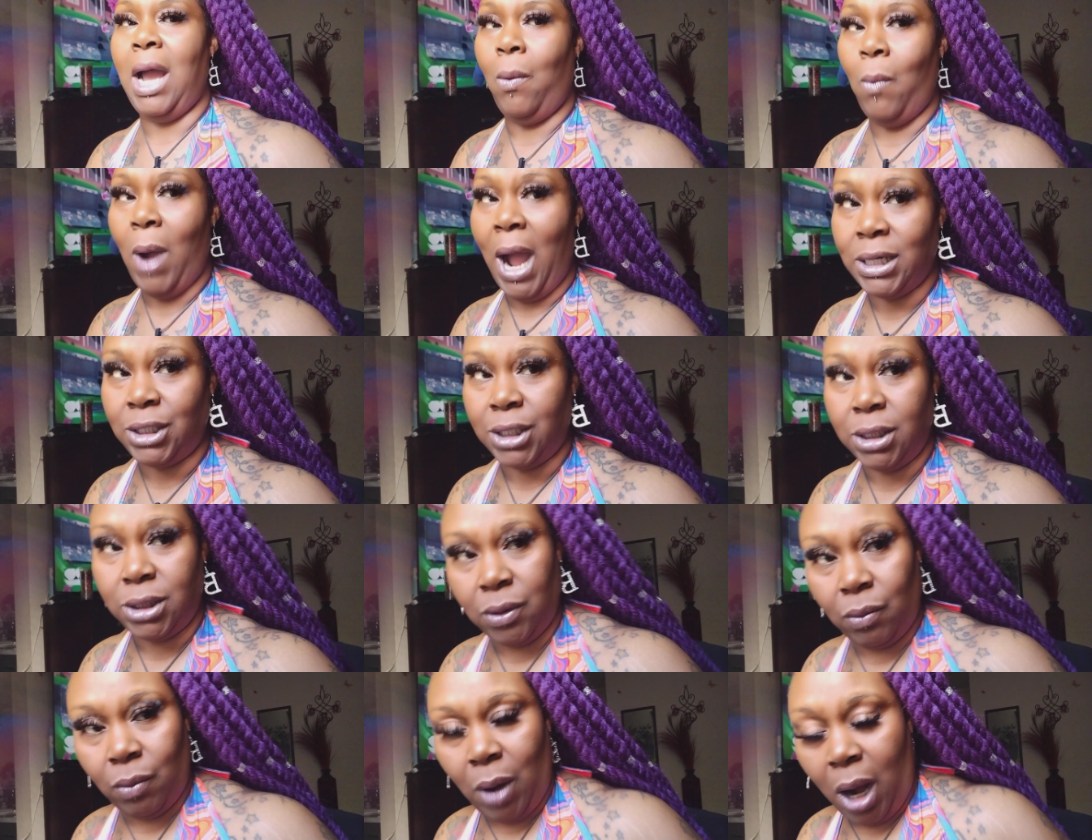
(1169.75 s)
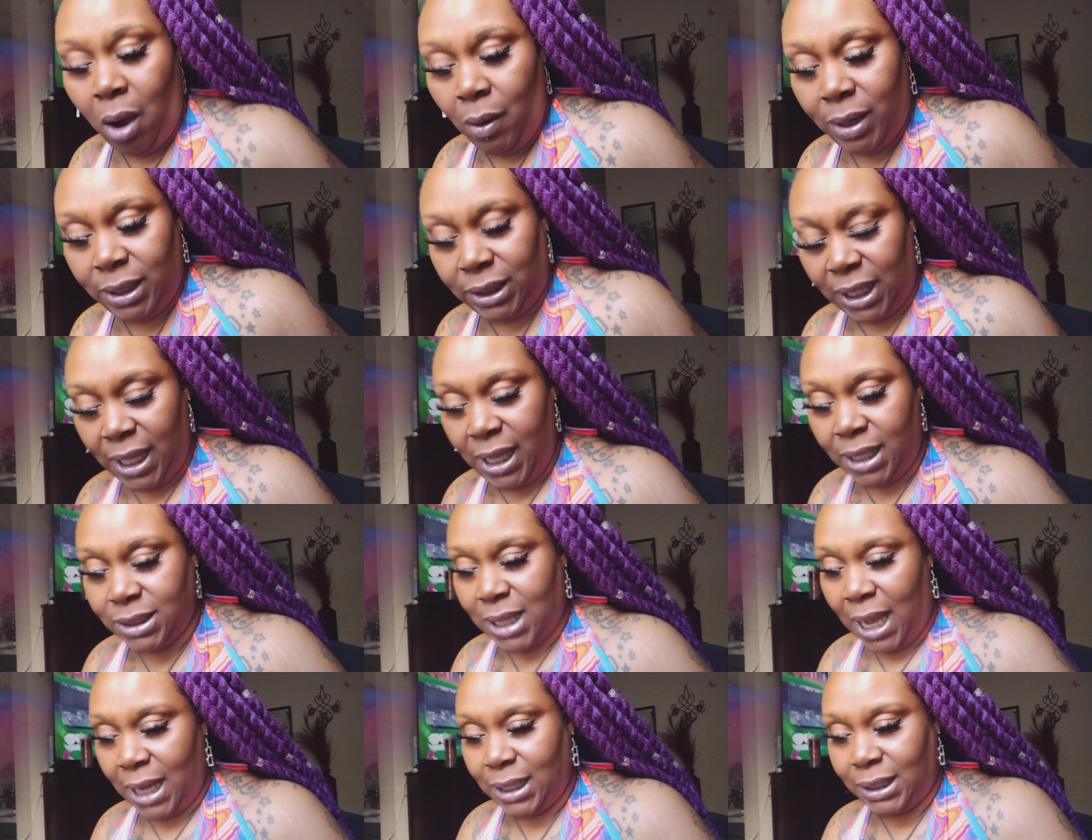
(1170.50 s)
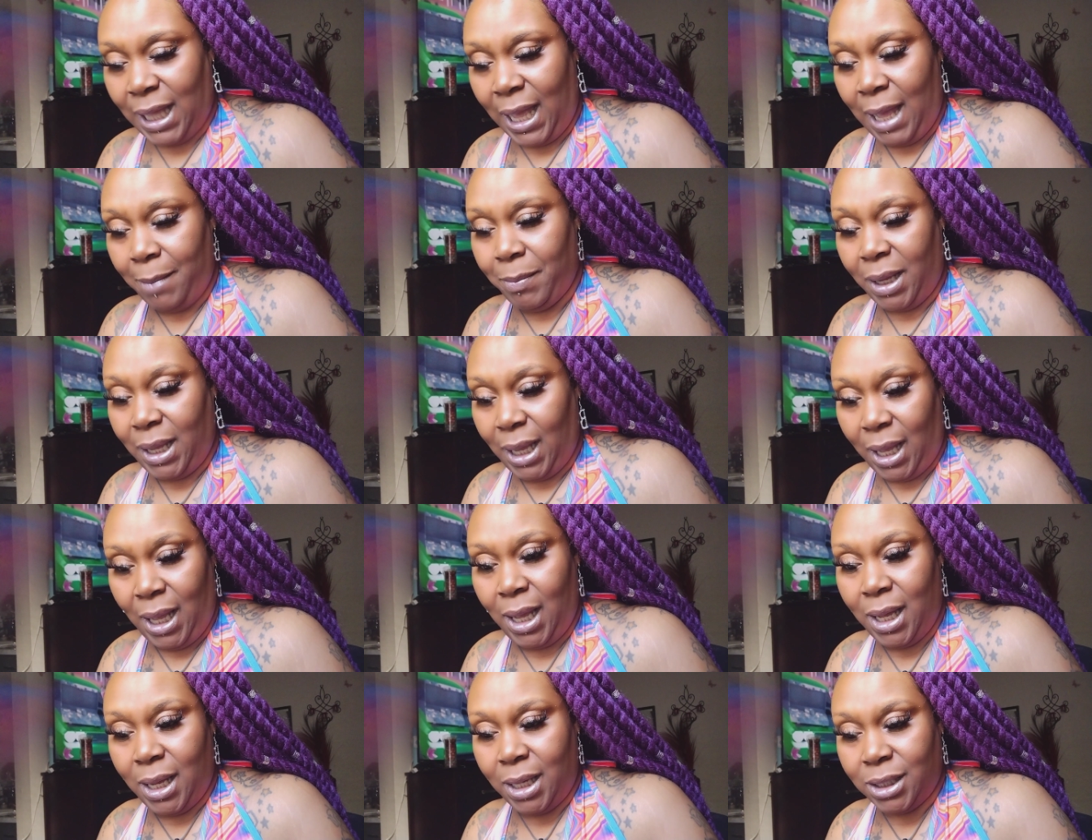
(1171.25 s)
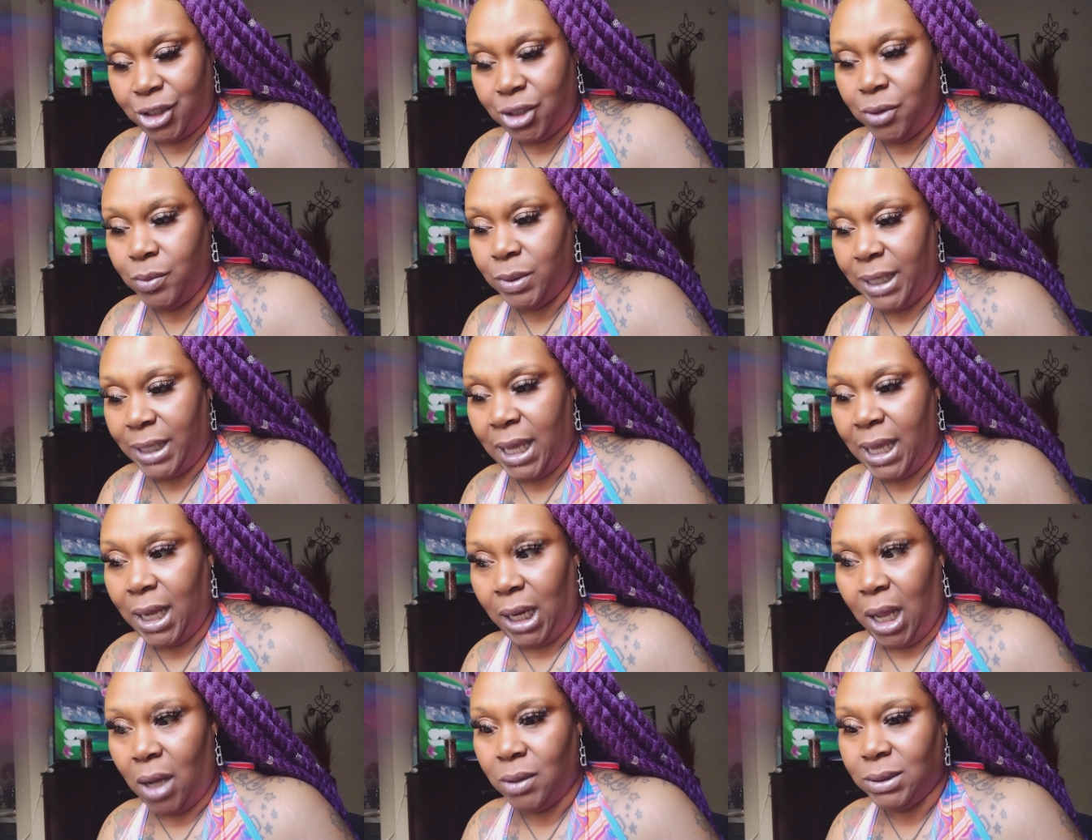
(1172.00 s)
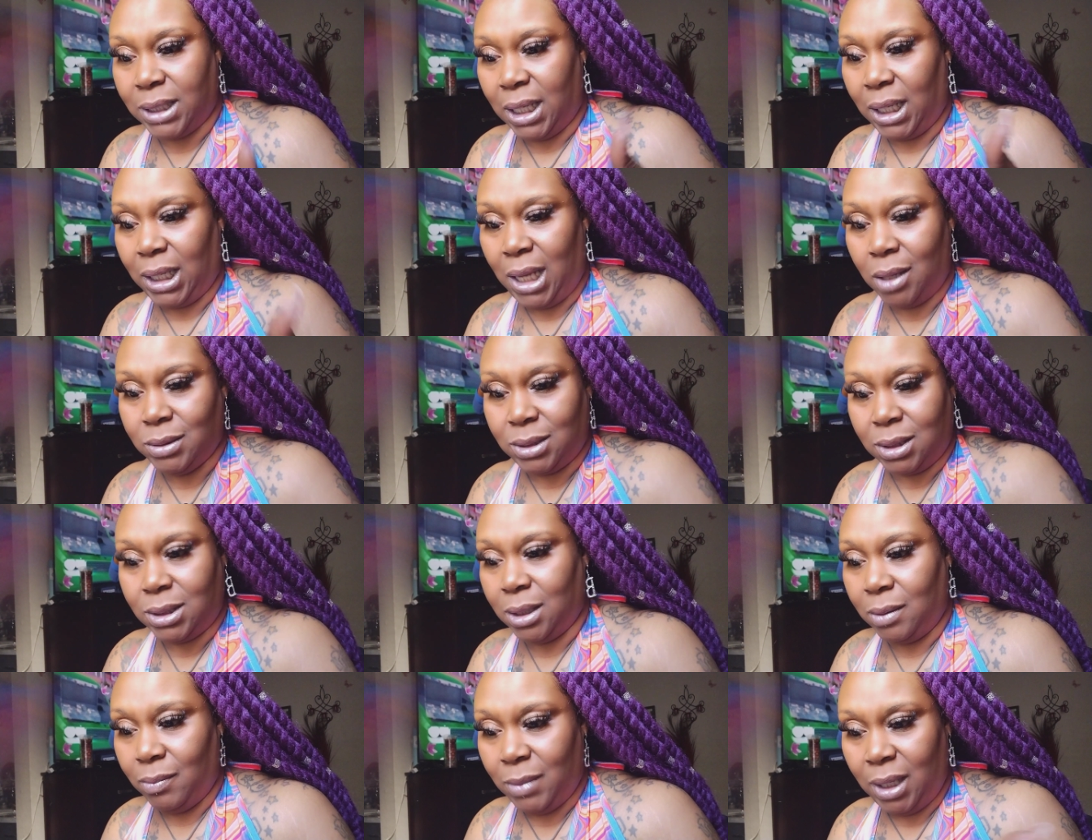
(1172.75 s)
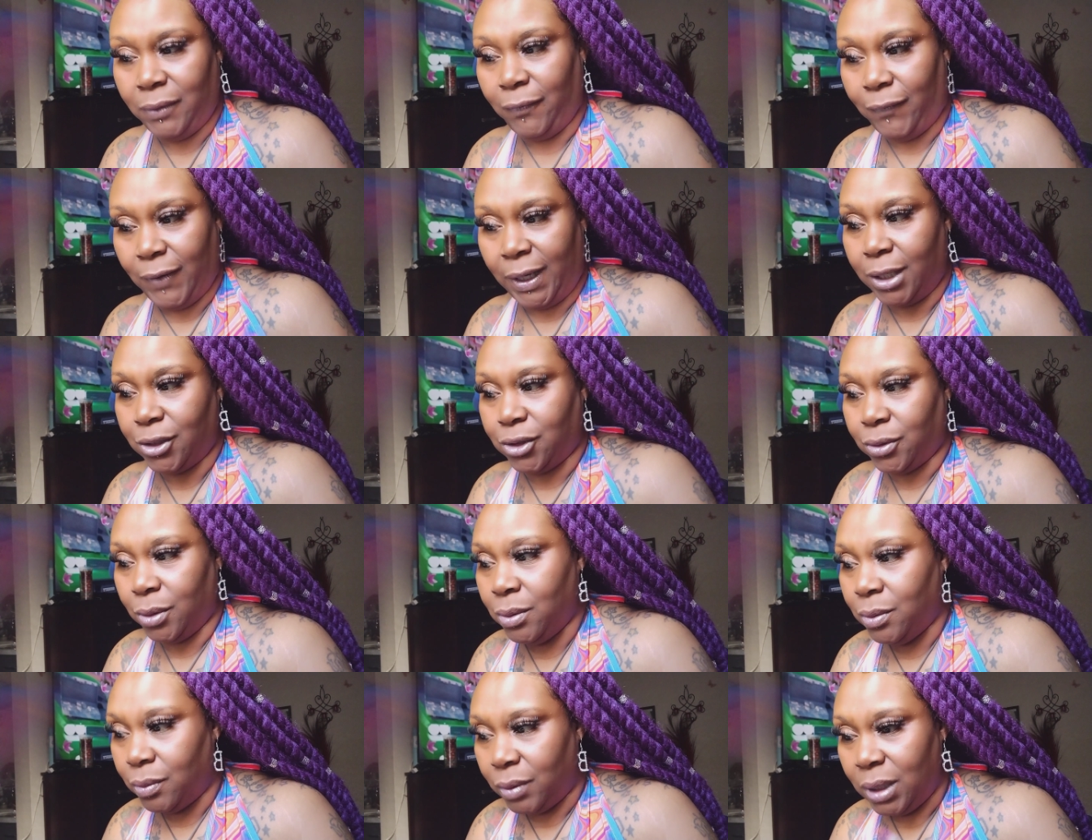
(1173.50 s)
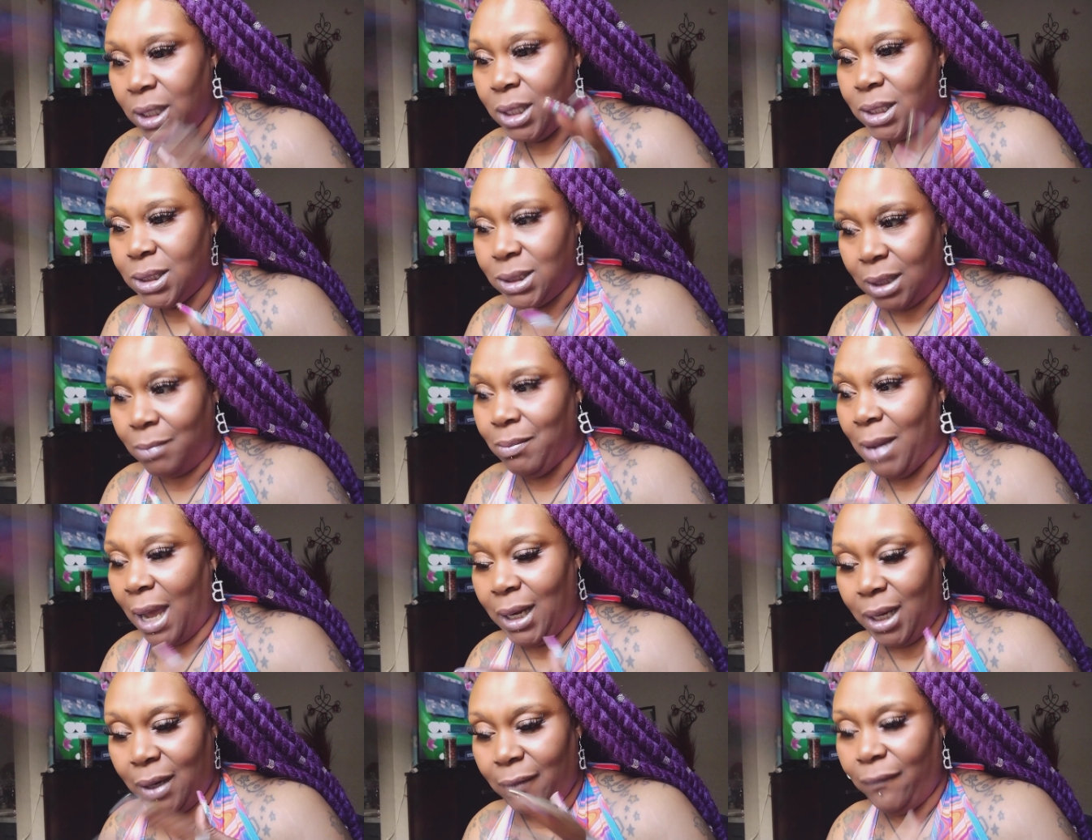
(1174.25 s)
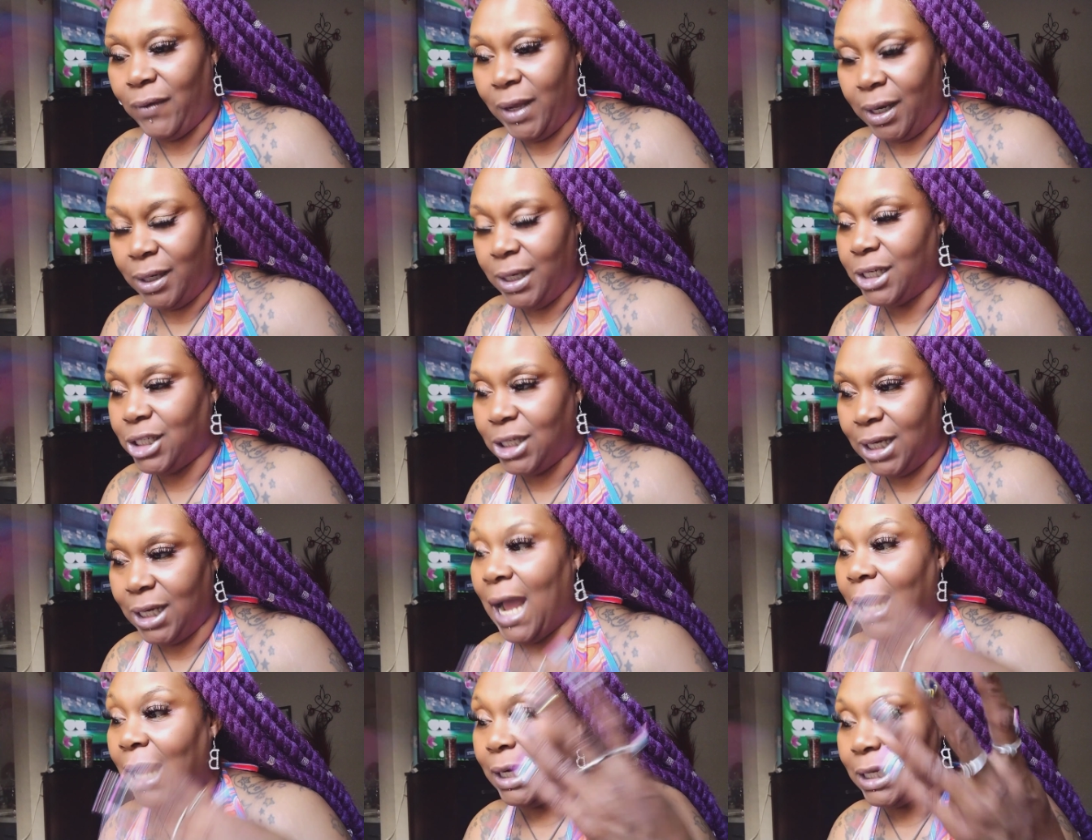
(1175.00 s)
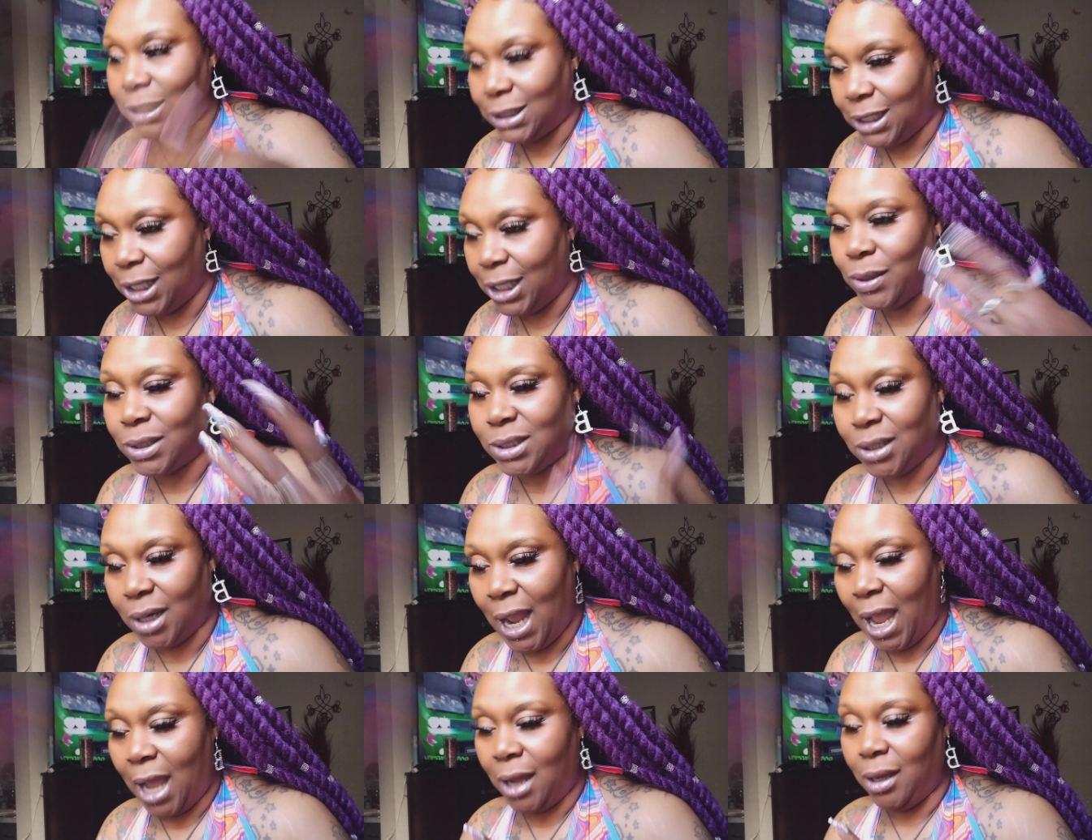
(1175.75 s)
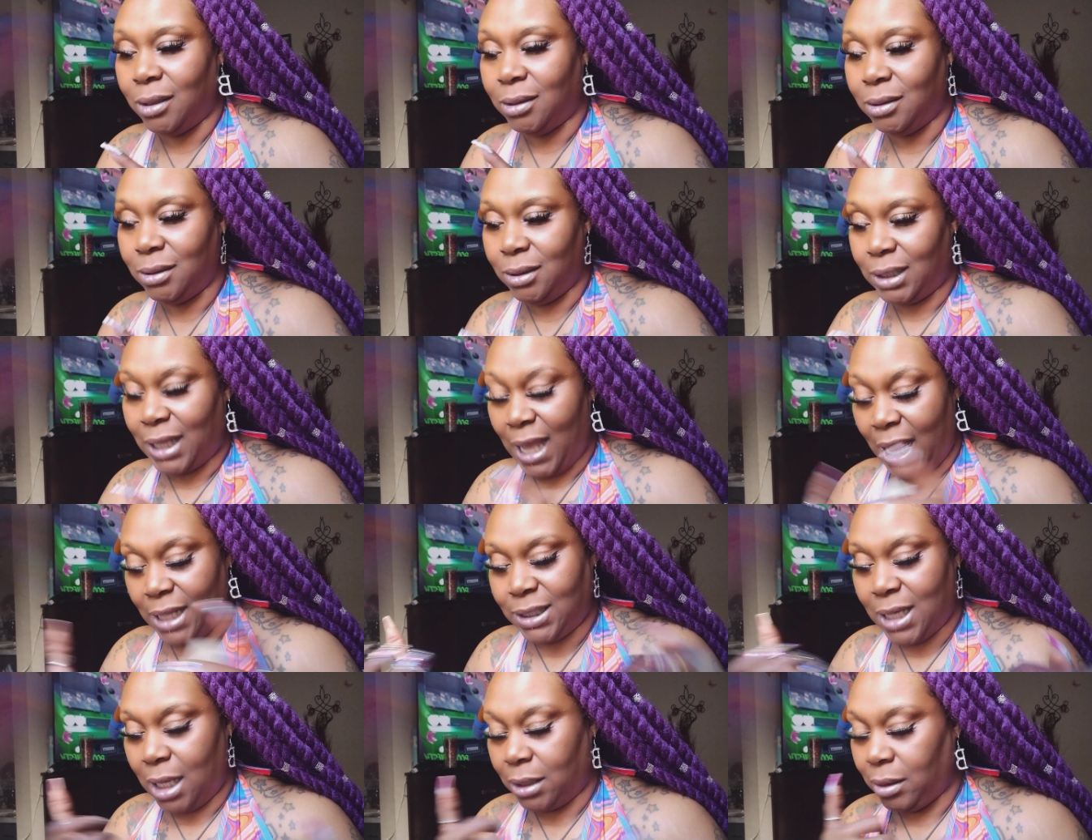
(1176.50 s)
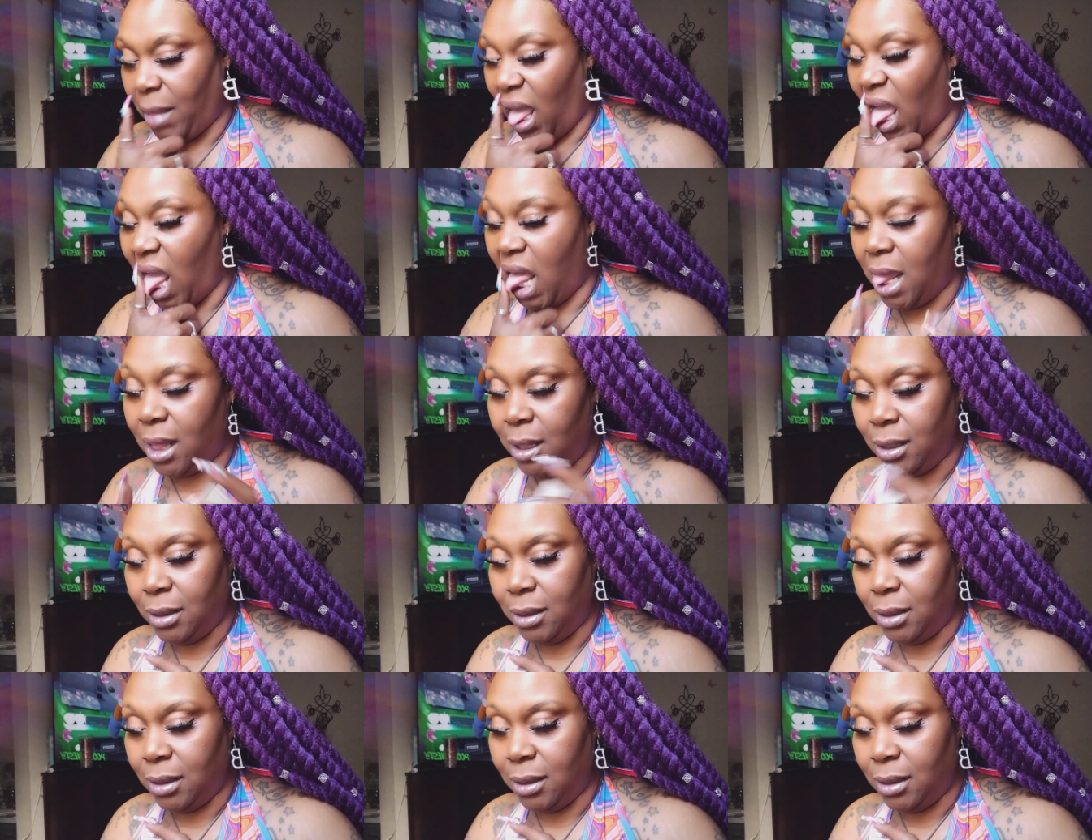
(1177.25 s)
watching tarot and things like that because you were getting closer and closer to the motherfucking truth. Somebody done figured this shit out. The secrets are out. Cats out the bag.